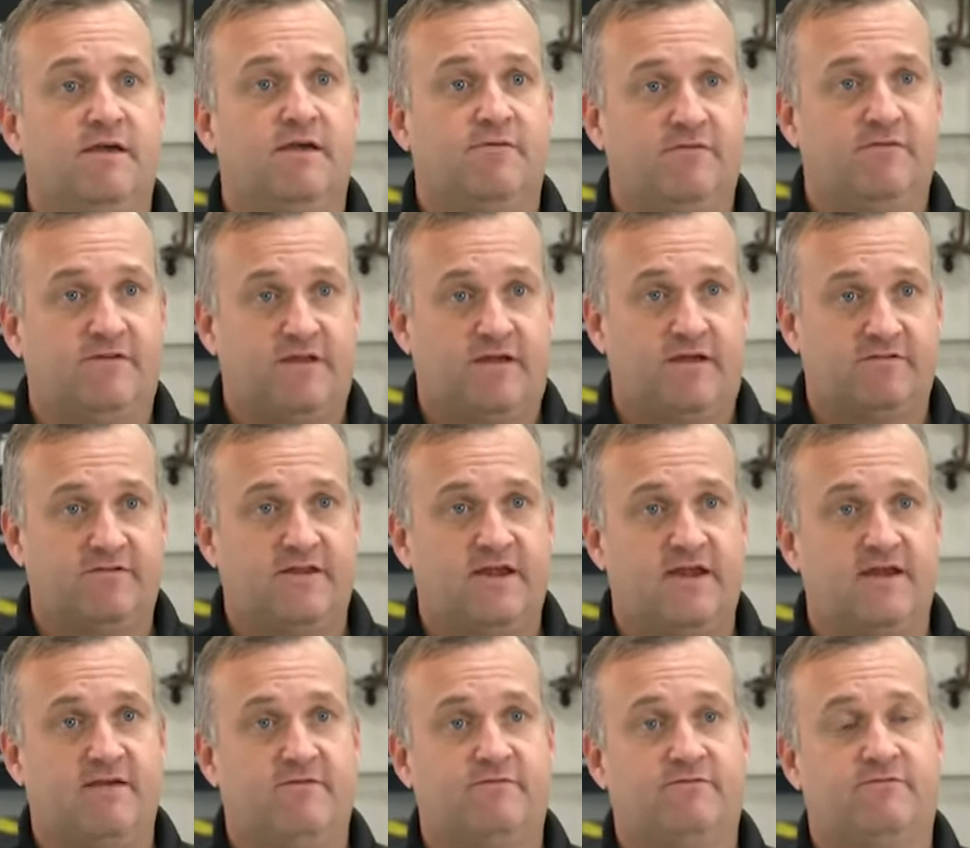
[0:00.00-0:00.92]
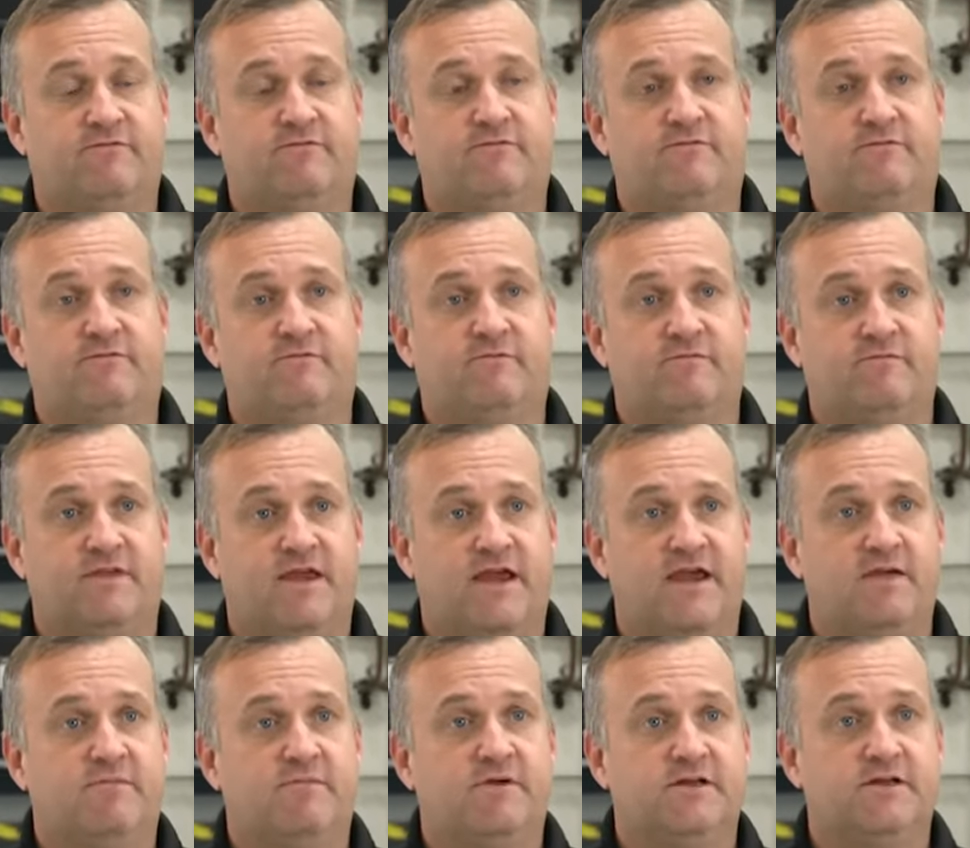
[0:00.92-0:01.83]
If it doesn't have
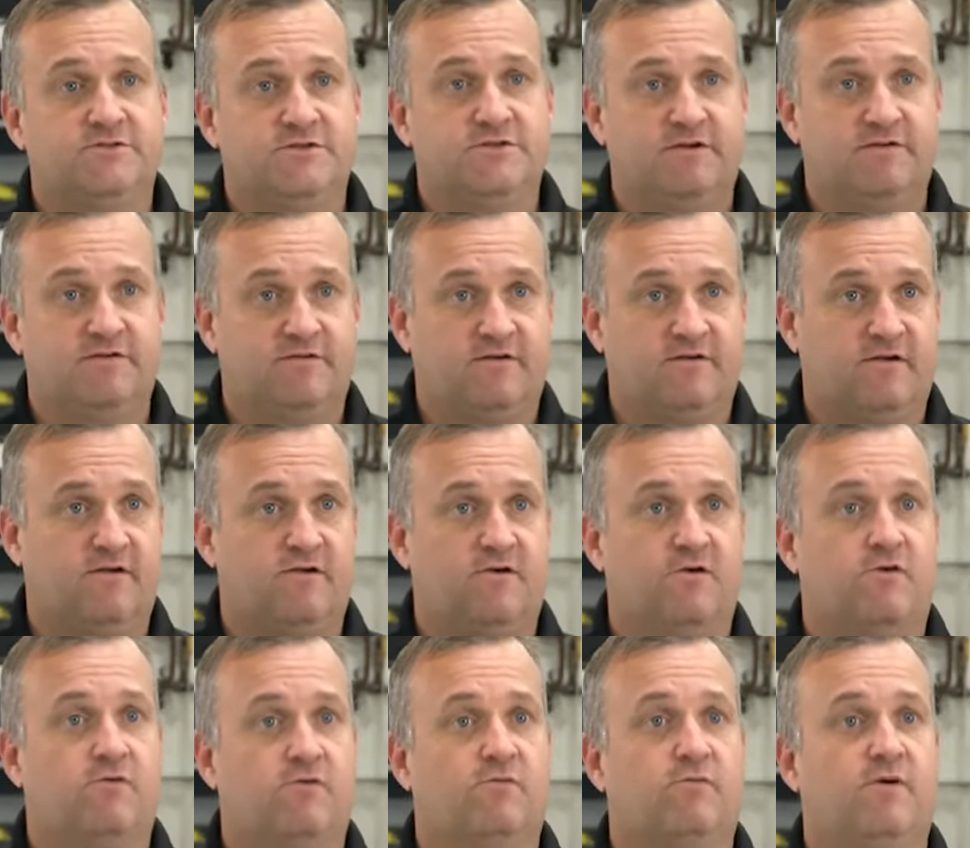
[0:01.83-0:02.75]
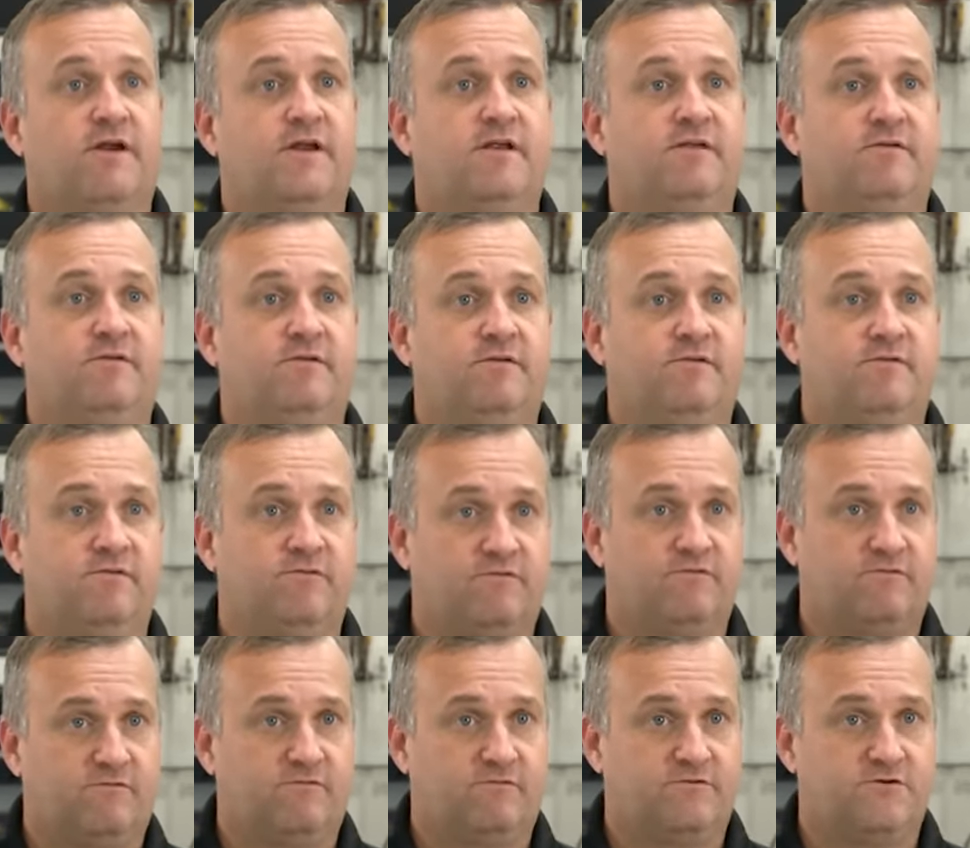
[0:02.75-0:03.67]
damage, is it going to go right into
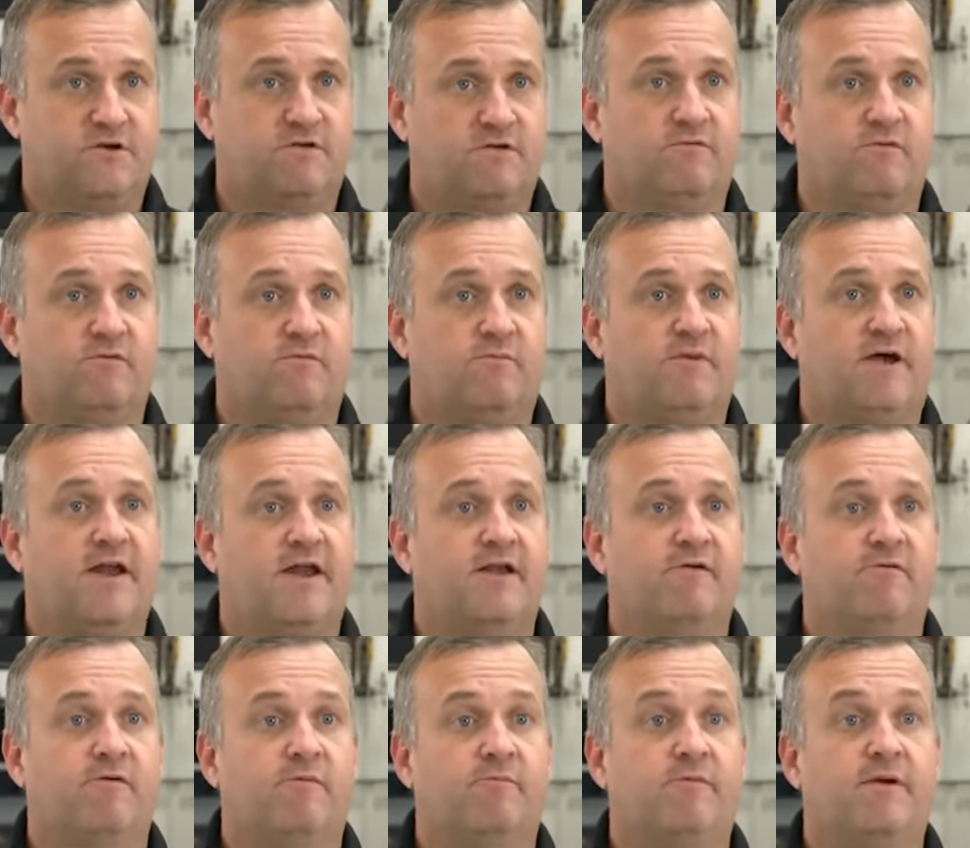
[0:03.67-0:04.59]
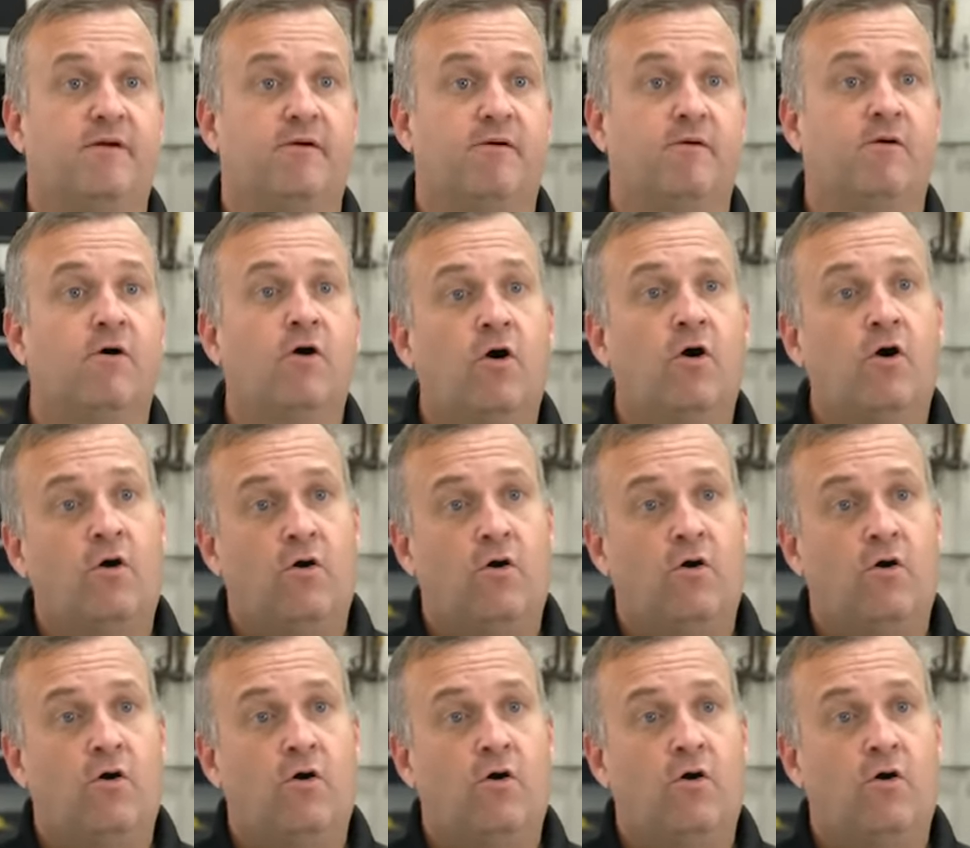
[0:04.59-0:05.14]
just general body repair?